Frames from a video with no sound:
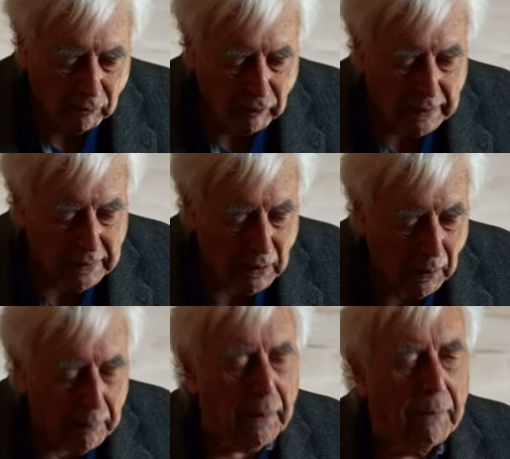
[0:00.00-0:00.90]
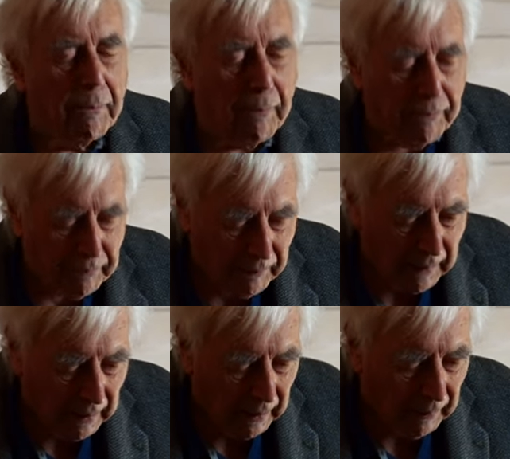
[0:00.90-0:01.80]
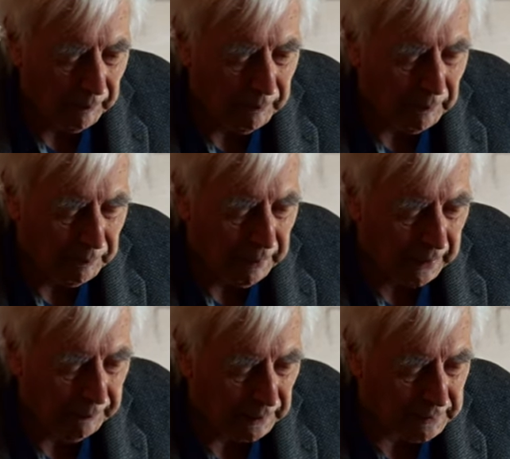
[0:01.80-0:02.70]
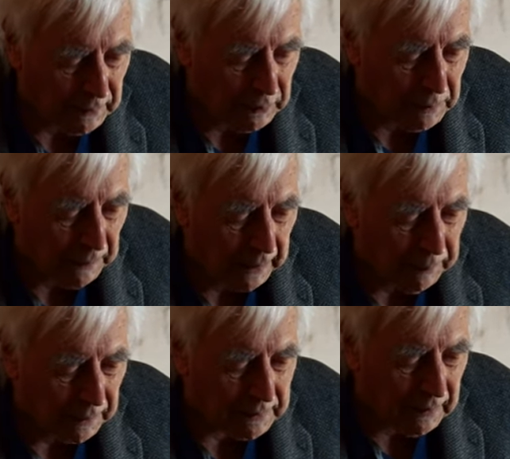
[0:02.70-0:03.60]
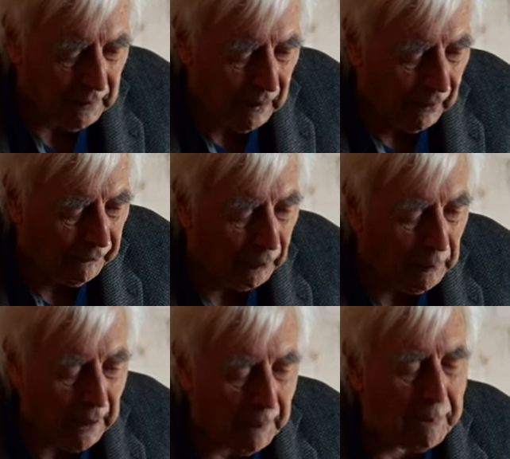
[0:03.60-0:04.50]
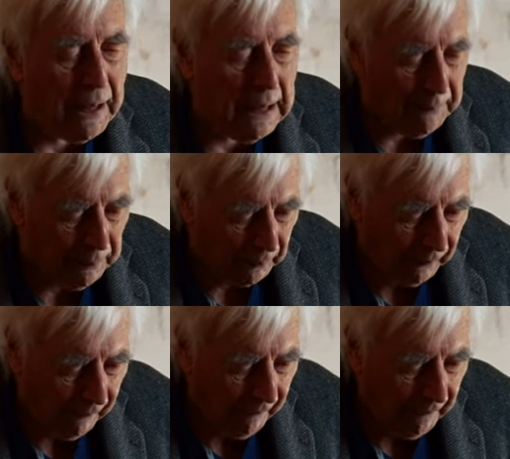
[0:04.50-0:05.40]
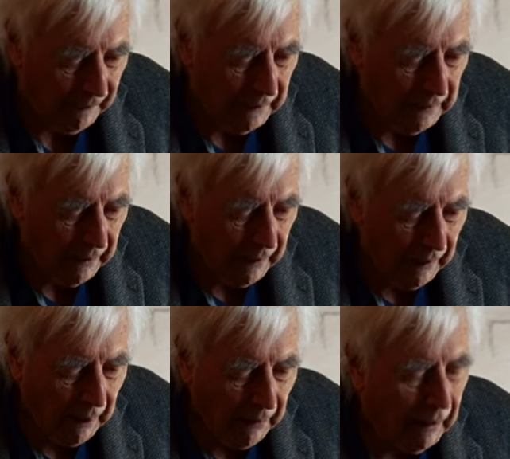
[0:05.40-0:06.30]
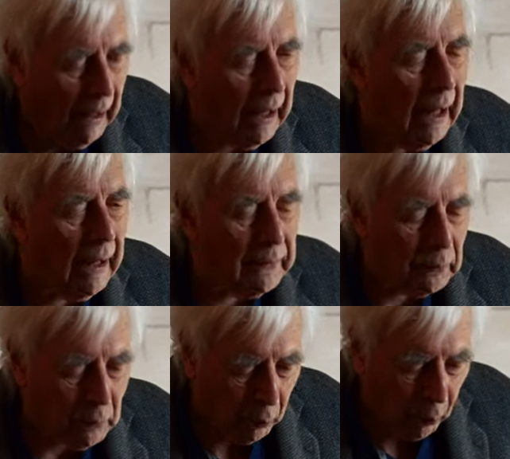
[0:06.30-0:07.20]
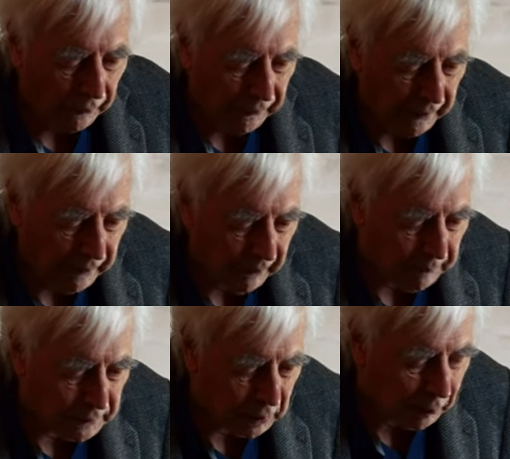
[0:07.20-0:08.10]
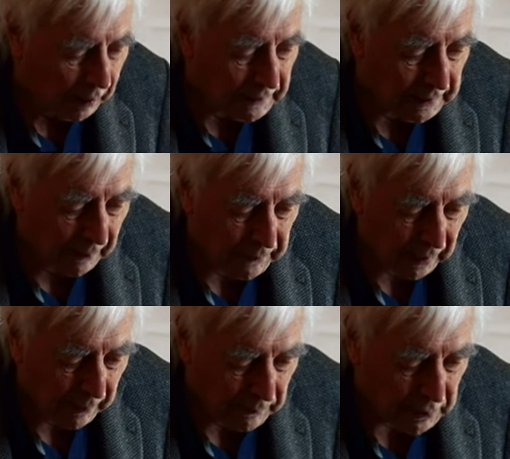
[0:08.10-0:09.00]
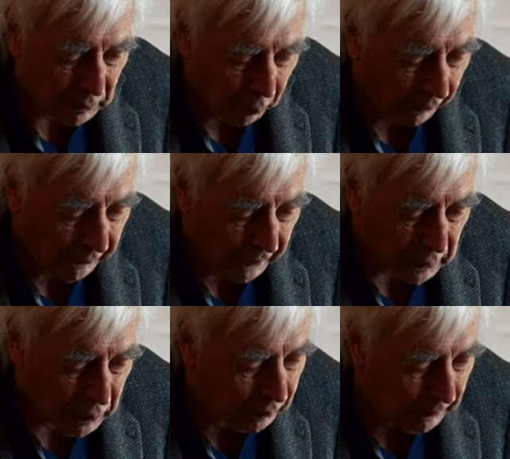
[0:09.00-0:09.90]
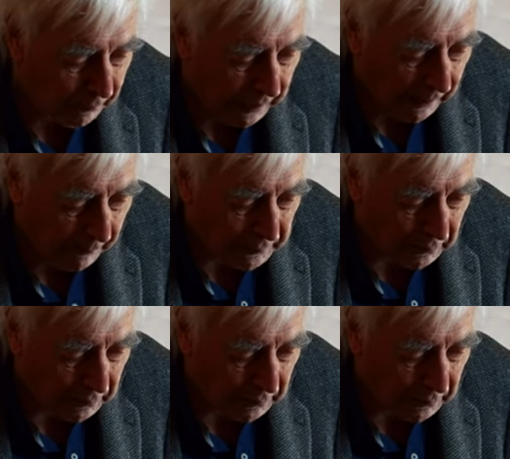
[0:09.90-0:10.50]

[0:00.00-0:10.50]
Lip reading: red top papers, newspapers, are full about people and what they're up to and sometimes what they shouldn't be up